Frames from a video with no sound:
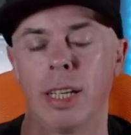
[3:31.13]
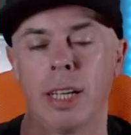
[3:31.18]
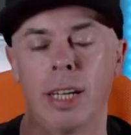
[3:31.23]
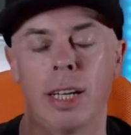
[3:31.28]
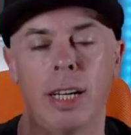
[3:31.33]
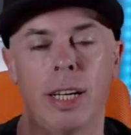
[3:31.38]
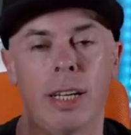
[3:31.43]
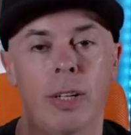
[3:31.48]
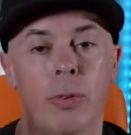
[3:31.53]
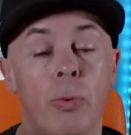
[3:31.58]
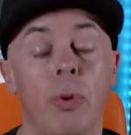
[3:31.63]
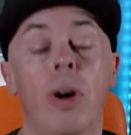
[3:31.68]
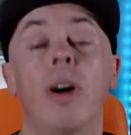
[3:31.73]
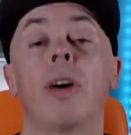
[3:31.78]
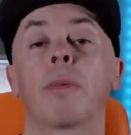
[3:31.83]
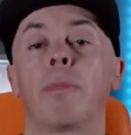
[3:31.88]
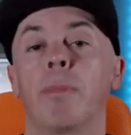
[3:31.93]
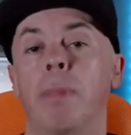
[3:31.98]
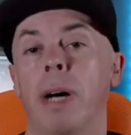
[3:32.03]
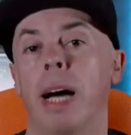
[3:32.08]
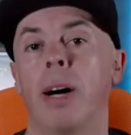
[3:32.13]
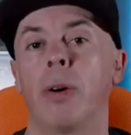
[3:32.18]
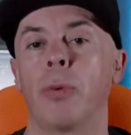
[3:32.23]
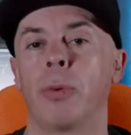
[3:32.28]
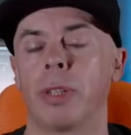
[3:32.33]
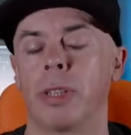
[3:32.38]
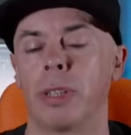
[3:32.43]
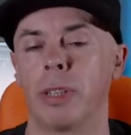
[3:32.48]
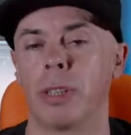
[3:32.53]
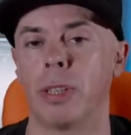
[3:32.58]
wrong
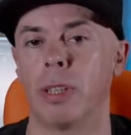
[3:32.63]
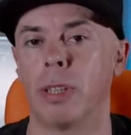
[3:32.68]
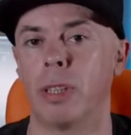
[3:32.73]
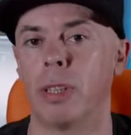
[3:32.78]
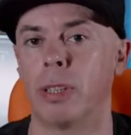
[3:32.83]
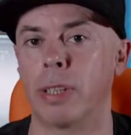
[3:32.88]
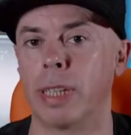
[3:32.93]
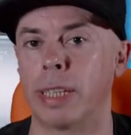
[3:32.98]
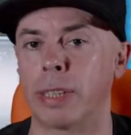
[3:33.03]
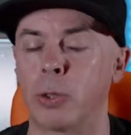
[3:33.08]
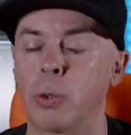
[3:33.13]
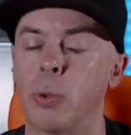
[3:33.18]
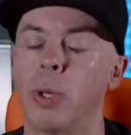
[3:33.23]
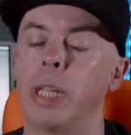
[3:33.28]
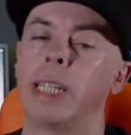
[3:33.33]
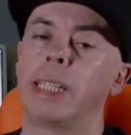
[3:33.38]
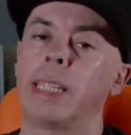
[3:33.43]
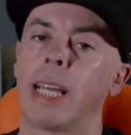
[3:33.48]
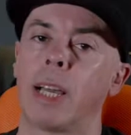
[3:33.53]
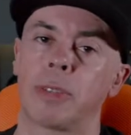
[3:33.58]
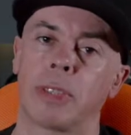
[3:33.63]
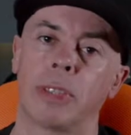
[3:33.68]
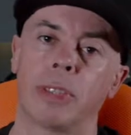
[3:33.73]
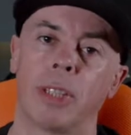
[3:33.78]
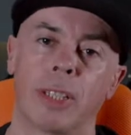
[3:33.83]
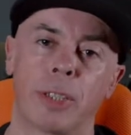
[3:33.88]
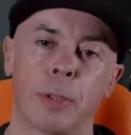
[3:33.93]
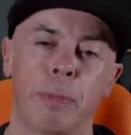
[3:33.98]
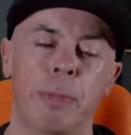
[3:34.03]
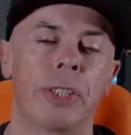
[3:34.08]
power on a
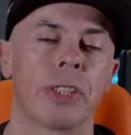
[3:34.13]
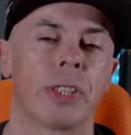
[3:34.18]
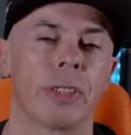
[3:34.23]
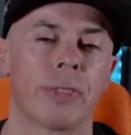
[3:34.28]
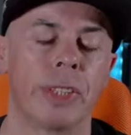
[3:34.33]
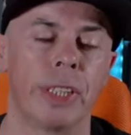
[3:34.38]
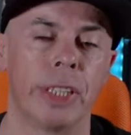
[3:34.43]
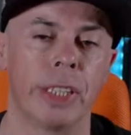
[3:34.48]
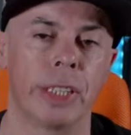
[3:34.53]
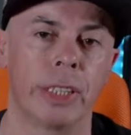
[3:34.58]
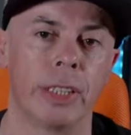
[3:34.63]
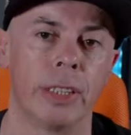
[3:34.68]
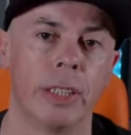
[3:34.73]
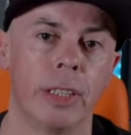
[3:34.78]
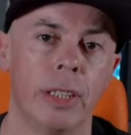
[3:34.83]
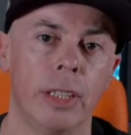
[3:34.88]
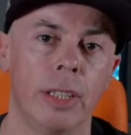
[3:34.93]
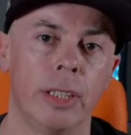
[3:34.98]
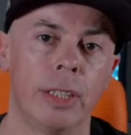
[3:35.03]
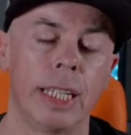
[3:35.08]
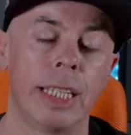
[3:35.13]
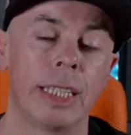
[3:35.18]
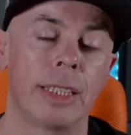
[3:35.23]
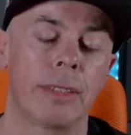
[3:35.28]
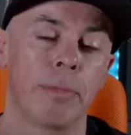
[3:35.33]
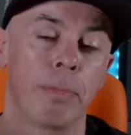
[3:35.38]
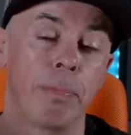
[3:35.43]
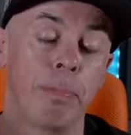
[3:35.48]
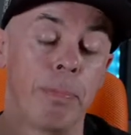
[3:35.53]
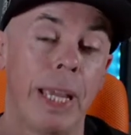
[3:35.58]
$20,000 piece of gear that
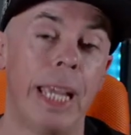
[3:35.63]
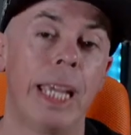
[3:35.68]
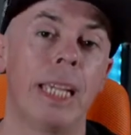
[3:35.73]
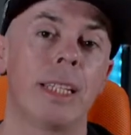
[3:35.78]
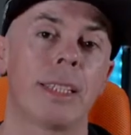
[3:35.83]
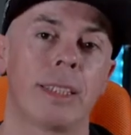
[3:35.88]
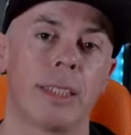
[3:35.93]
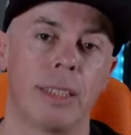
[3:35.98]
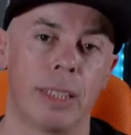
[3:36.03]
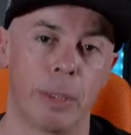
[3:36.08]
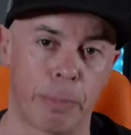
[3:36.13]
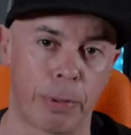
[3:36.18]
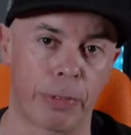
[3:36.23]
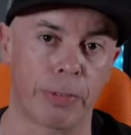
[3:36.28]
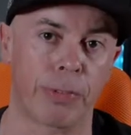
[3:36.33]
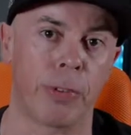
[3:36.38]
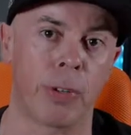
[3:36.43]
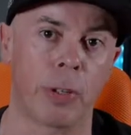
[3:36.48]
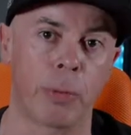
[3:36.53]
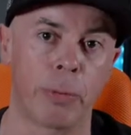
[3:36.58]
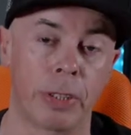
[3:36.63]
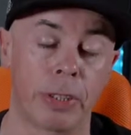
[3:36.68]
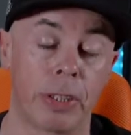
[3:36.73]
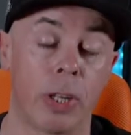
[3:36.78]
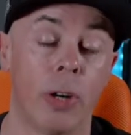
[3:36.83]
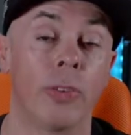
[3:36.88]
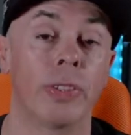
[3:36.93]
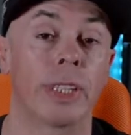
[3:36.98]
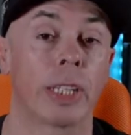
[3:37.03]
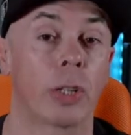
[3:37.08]
base the performance
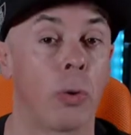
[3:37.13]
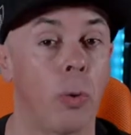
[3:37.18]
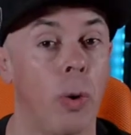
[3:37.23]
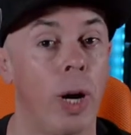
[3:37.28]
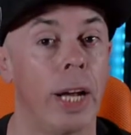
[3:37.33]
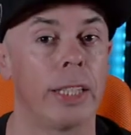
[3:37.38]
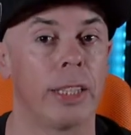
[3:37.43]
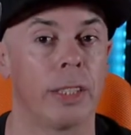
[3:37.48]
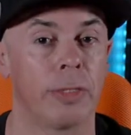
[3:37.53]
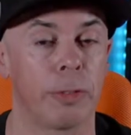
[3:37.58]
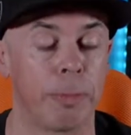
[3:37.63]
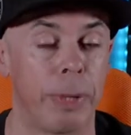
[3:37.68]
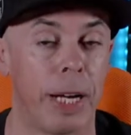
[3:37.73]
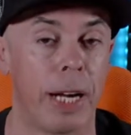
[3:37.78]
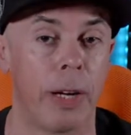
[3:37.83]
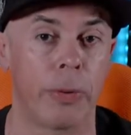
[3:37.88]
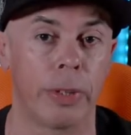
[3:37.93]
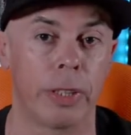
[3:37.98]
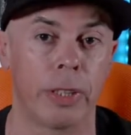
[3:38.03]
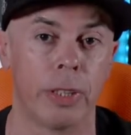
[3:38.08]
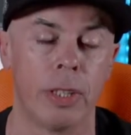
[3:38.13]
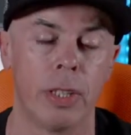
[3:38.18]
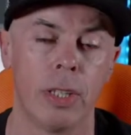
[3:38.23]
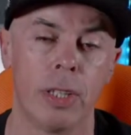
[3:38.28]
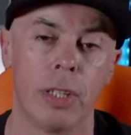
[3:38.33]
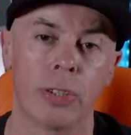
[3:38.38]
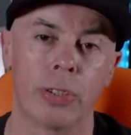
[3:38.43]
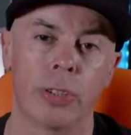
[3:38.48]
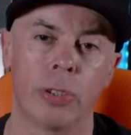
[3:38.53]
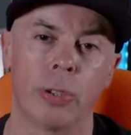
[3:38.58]
on the quality of power.
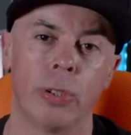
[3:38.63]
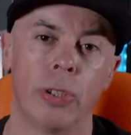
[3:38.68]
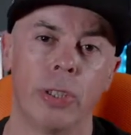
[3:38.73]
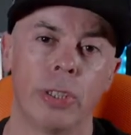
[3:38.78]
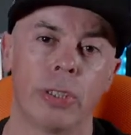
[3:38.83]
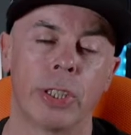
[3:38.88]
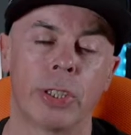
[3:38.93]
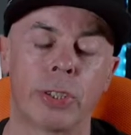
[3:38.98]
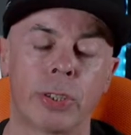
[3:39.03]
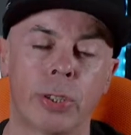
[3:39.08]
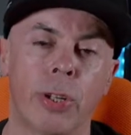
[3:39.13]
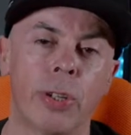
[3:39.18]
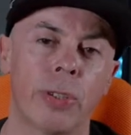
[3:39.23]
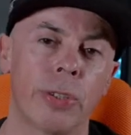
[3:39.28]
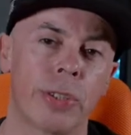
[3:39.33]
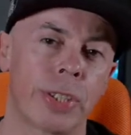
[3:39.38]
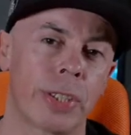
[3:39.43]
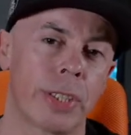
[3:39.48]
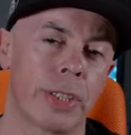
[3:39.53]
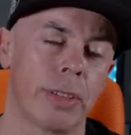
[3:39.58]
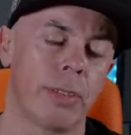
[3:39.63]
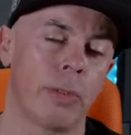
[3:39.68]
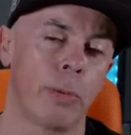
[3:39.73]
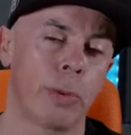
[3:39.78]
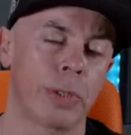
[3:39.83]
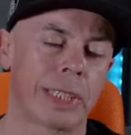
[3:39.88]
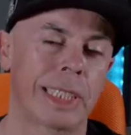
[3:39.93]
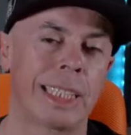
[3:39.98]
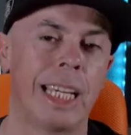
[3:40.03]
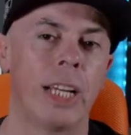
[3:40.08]
So the Torus
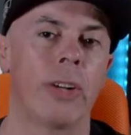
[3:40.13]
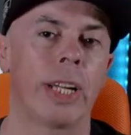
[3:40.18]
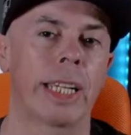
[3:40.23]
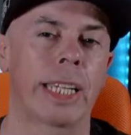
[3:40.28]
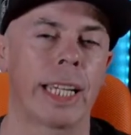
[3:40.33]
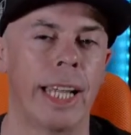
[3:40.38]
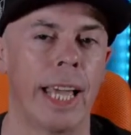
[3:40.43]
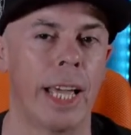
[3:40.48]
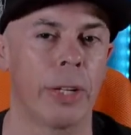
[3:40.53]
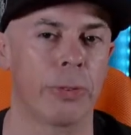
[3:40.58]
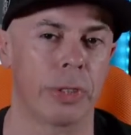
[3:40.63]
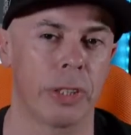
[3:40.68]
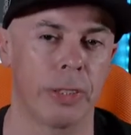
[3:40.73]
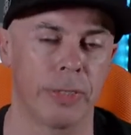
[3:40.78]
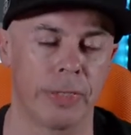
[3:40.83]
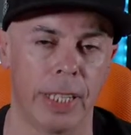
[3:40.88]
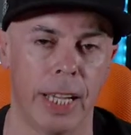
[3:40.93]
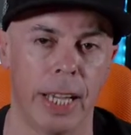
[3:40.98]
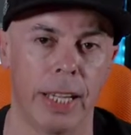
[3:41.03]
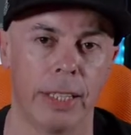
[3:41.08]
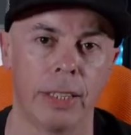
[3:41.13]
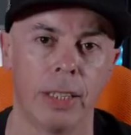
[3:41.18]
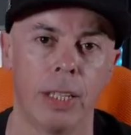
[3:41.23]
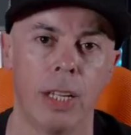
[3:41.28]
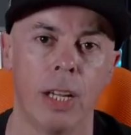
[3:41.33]
was kind of like an answer of that.